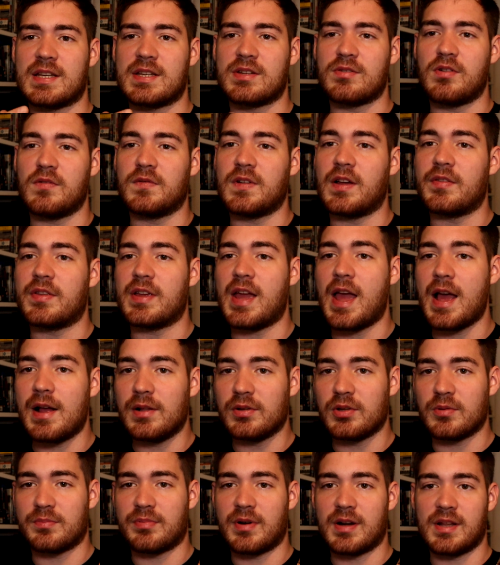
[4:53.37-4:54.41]
It's sort of like the
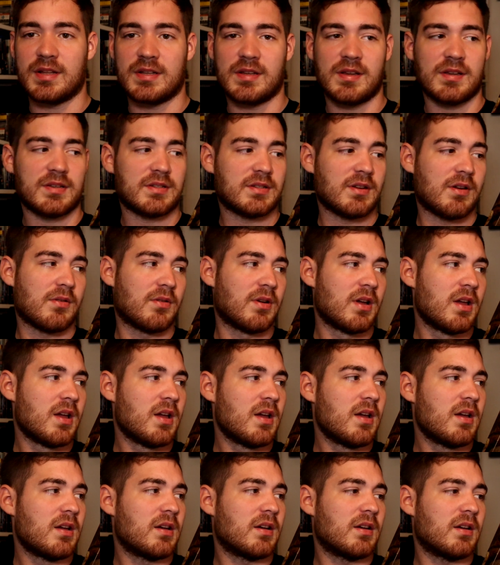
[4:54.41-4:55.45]
Elder Predator. So
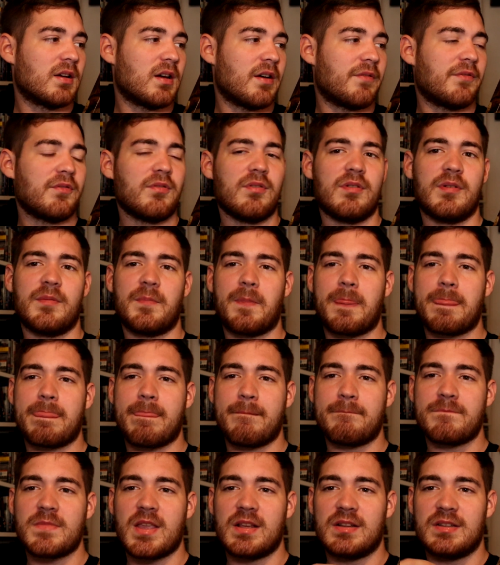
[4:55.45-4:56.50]
I thought
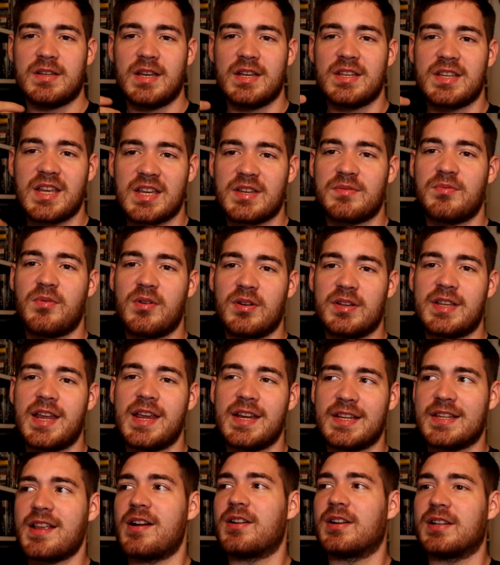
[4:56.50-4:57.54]
As soon as this one
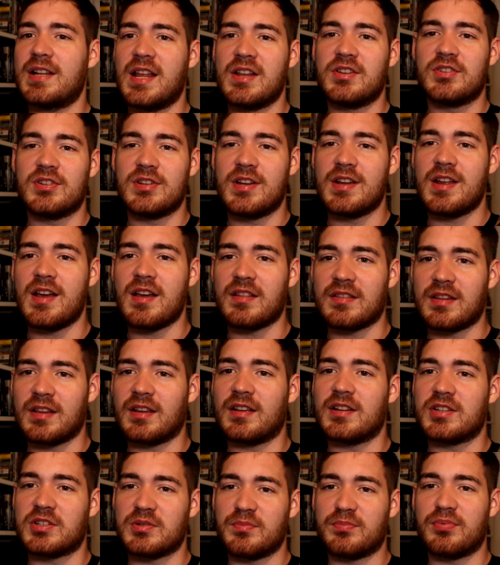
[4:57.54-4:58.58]
takes down an engineer, I
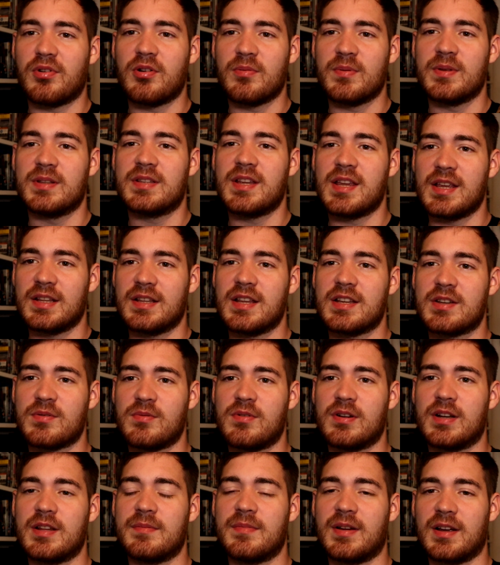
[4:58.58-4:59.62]
think I should probably take this
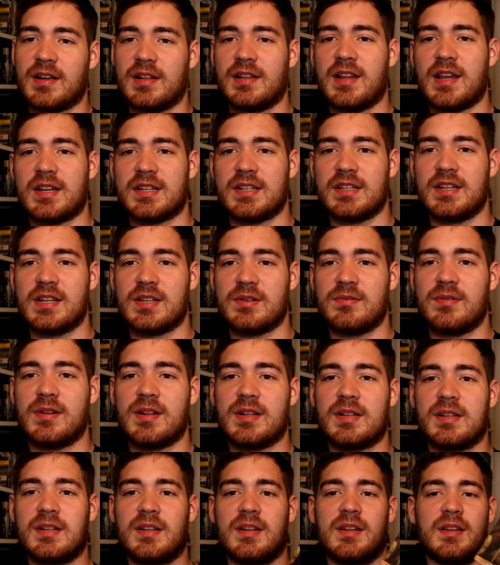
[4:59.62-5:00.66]
one in my collection as well.